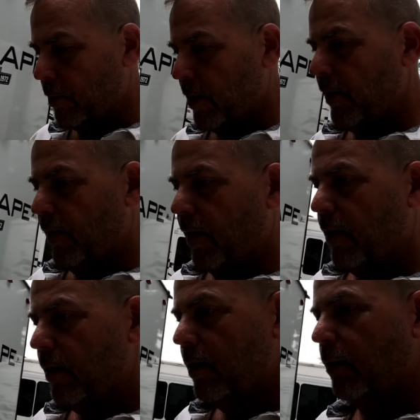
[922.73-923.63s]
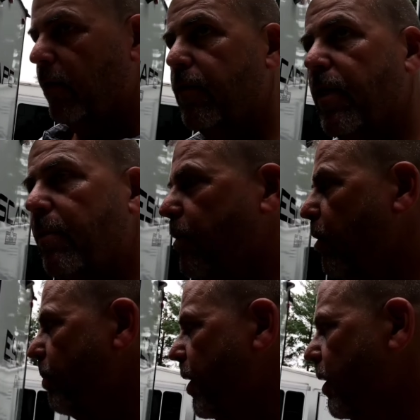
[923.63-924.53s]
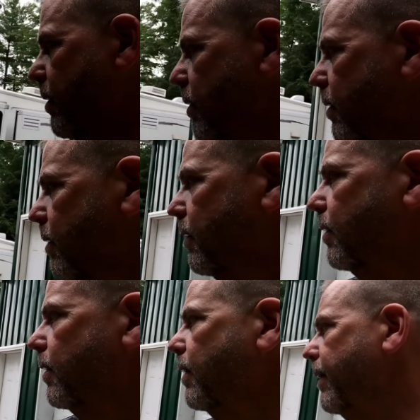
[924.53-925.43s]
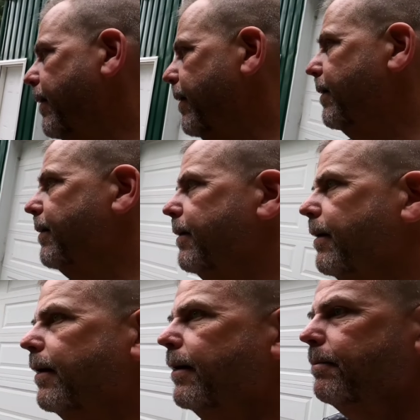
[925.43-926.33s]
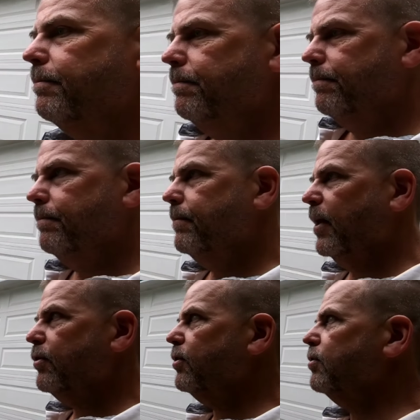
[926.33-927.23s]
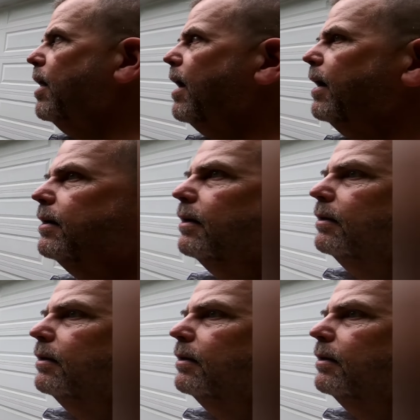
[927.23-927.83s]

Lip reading: pit there that runs on propane, and that's the slide.